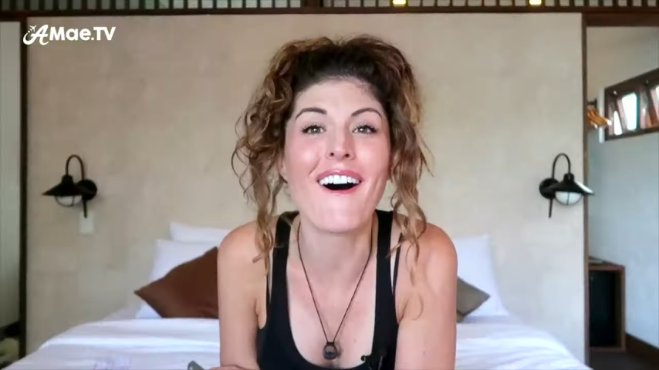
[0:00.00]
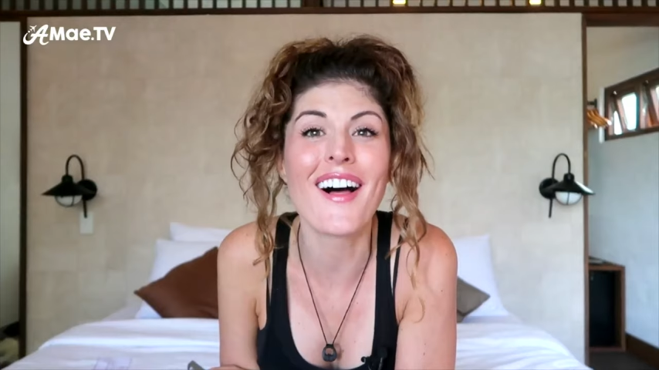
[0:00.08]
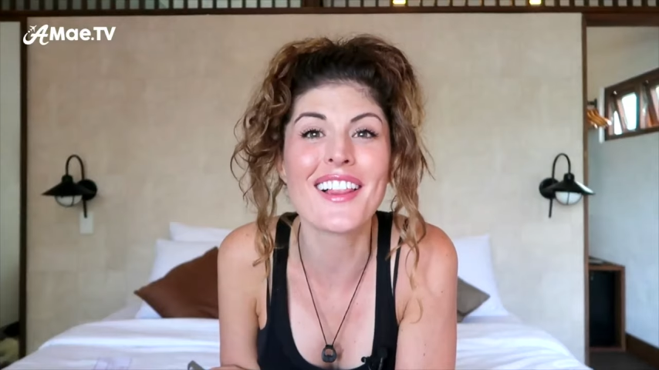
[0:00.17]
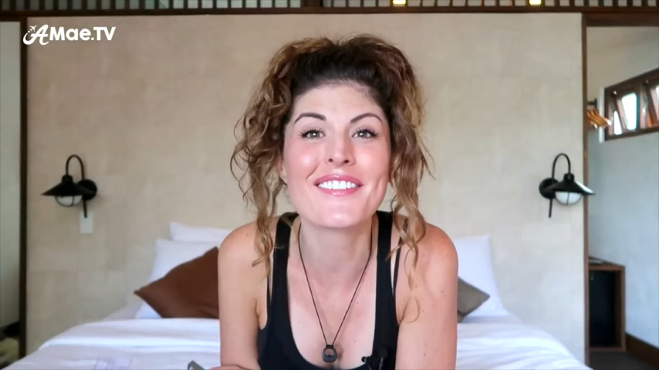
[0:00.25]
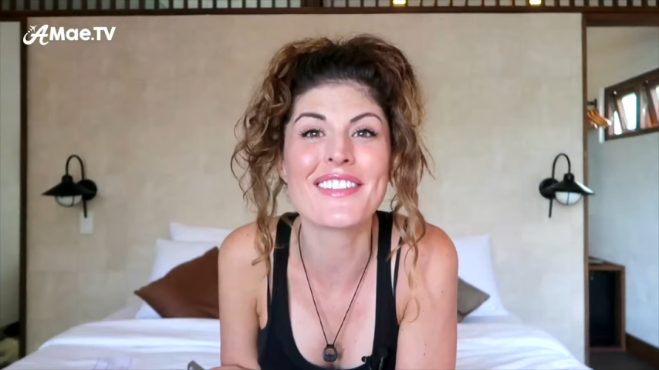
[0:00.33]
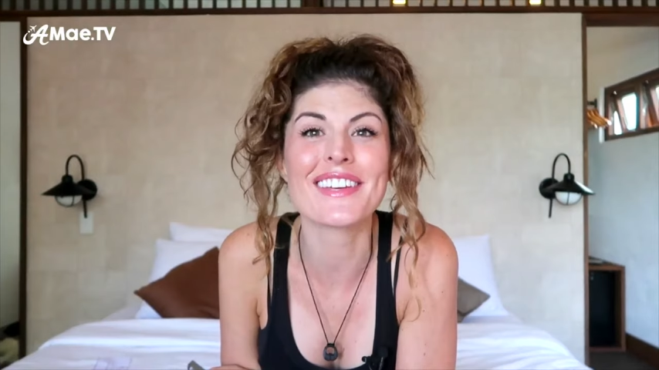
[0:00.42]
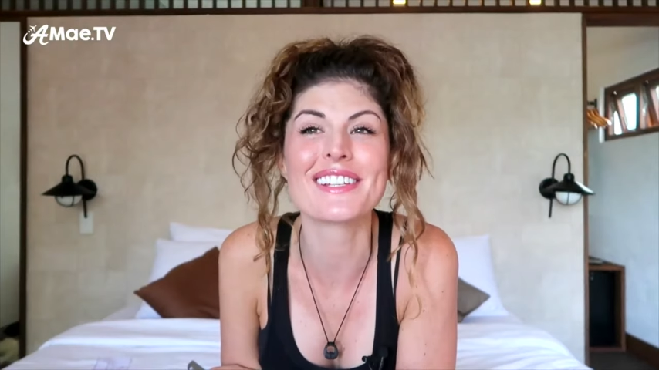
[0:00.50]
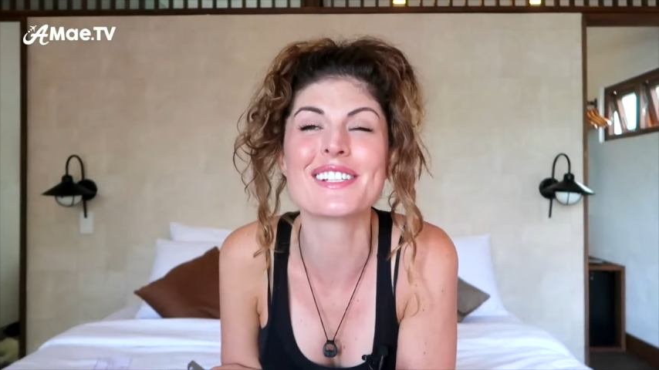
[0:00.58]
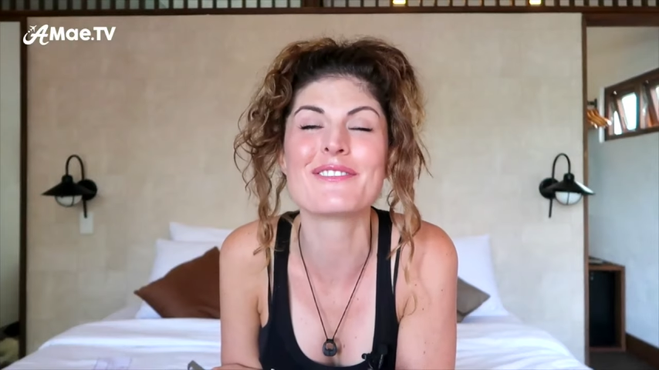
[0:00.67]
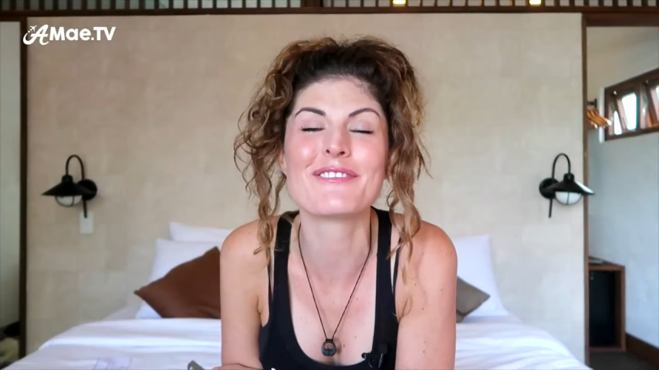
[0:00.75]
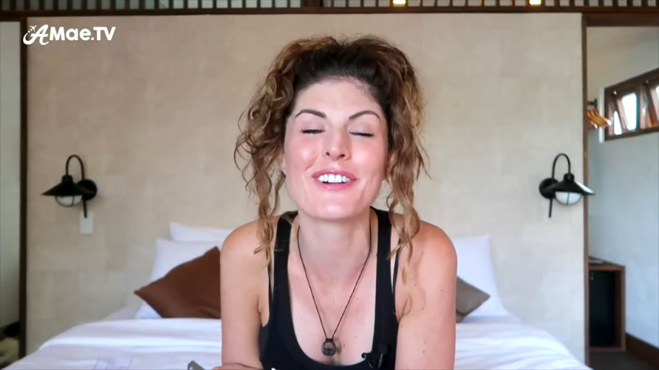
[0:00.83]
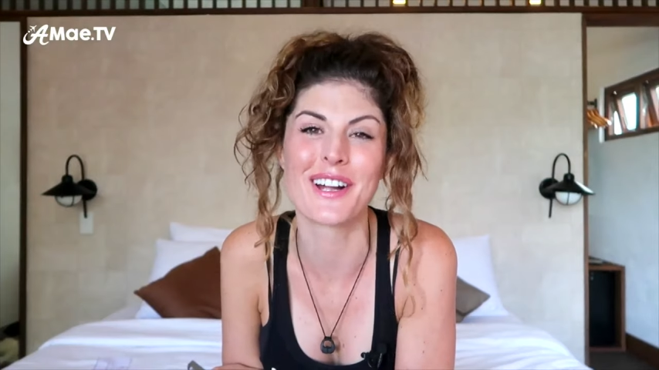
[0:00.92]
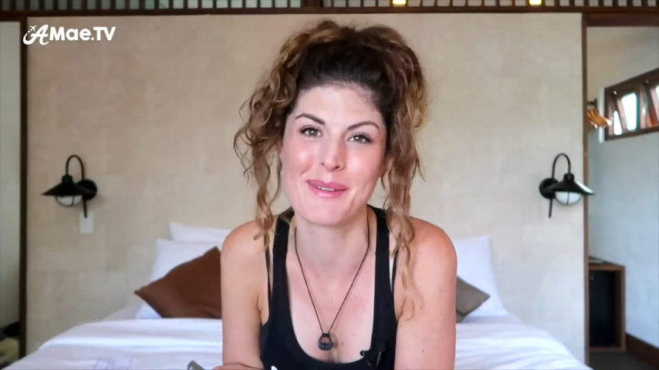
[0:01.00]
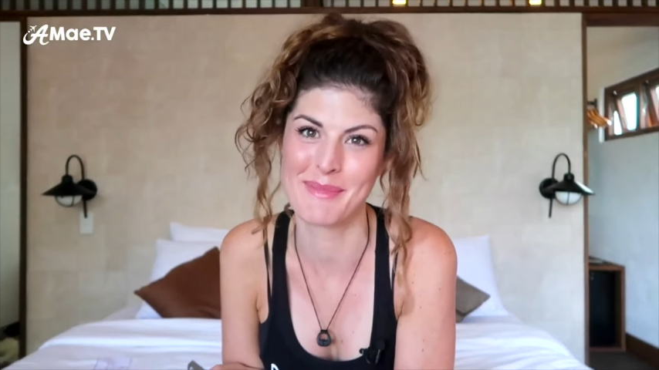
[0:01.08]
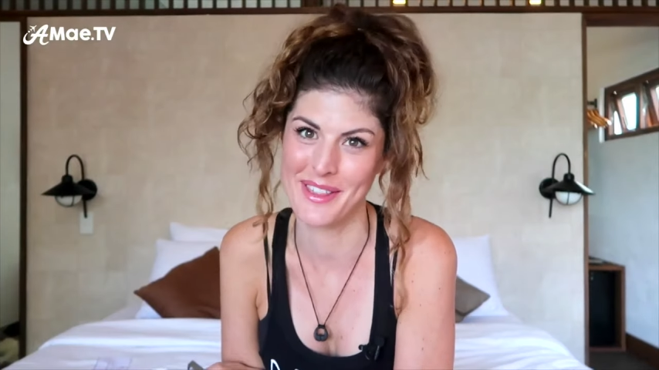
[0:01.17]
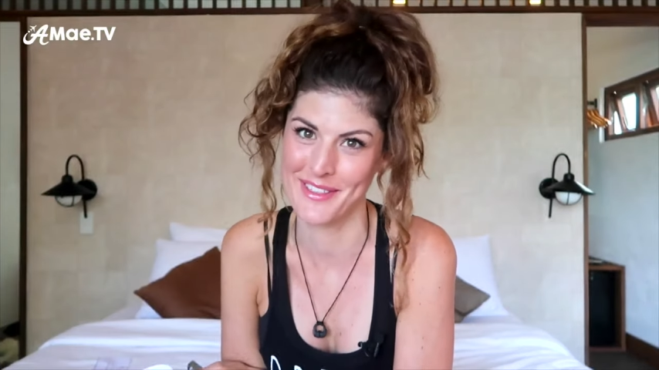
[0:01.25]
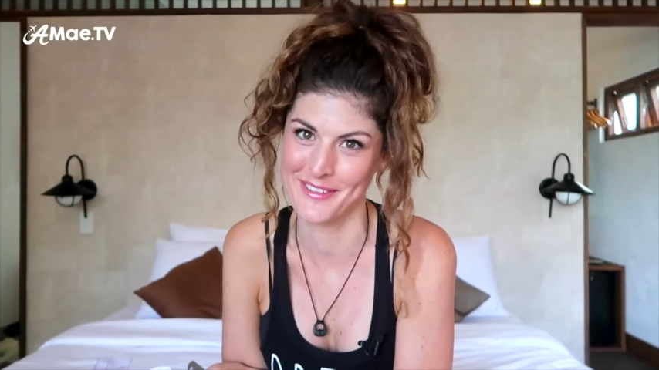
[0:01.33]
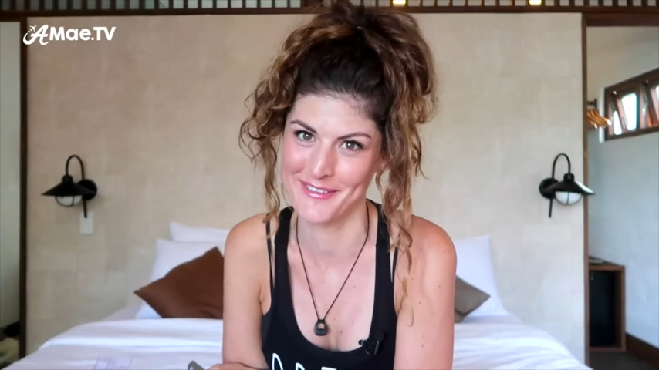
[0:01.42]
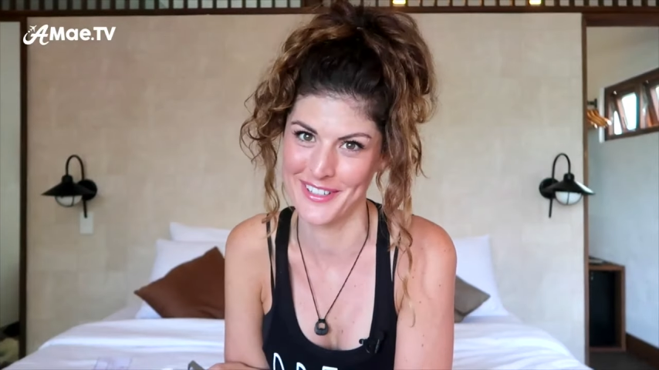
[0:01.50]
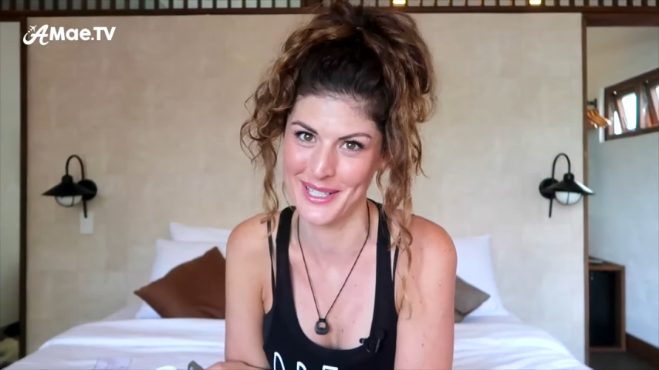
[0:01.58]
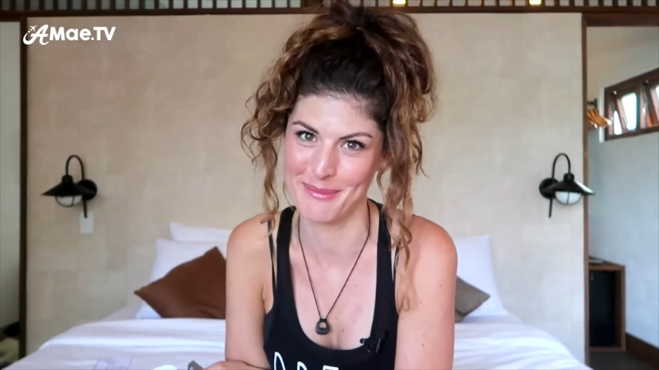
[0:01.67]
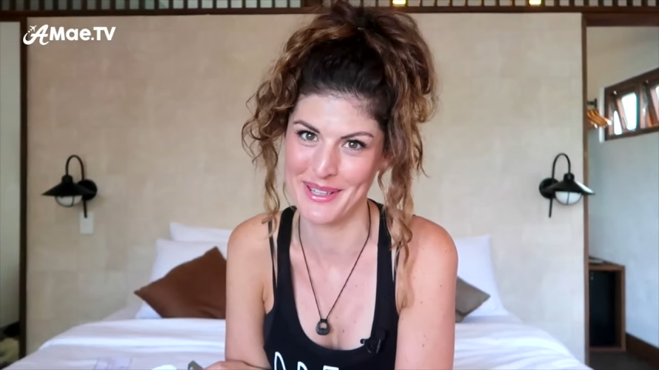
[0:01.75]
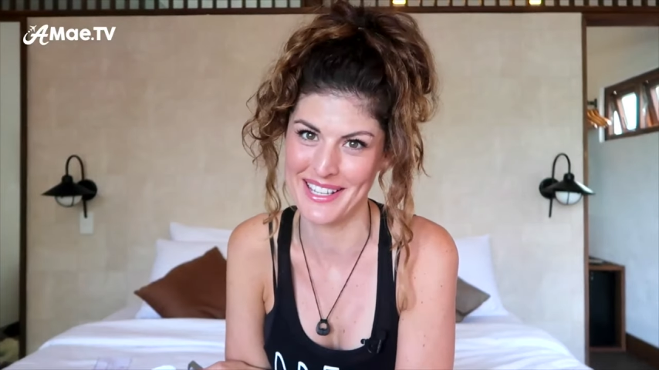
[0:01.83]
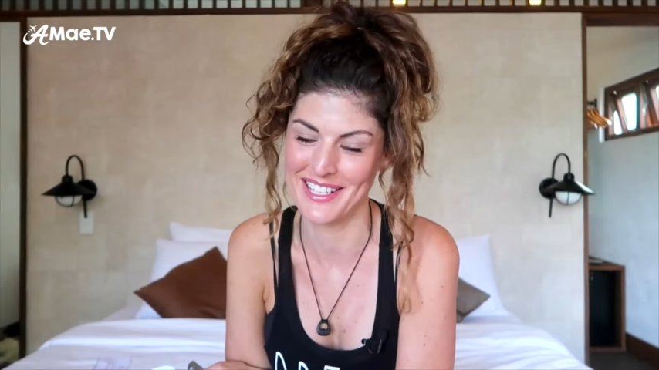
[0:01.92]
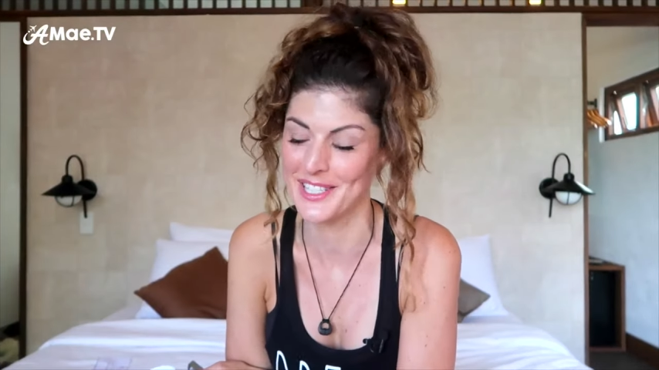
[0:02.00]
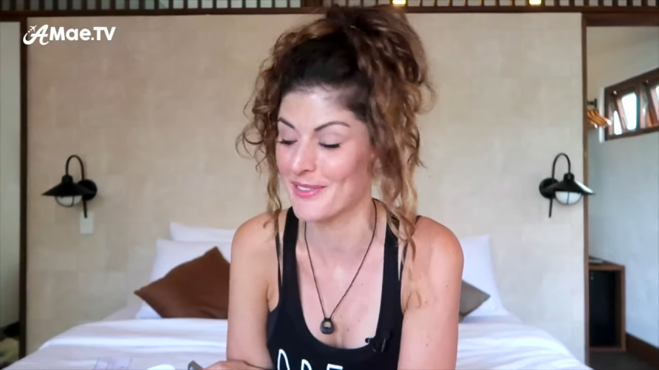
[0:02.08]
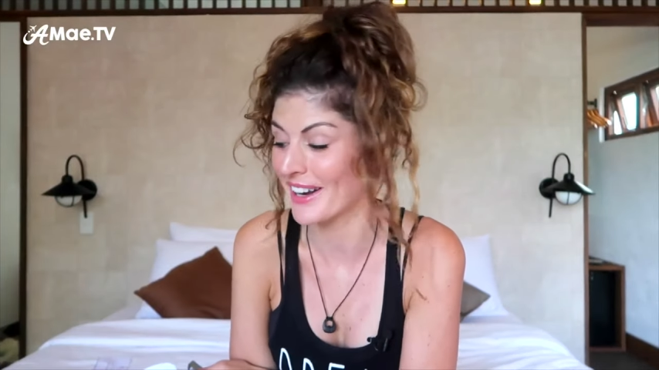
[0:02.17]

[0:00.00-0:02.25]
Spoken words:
all of this from the Philippines.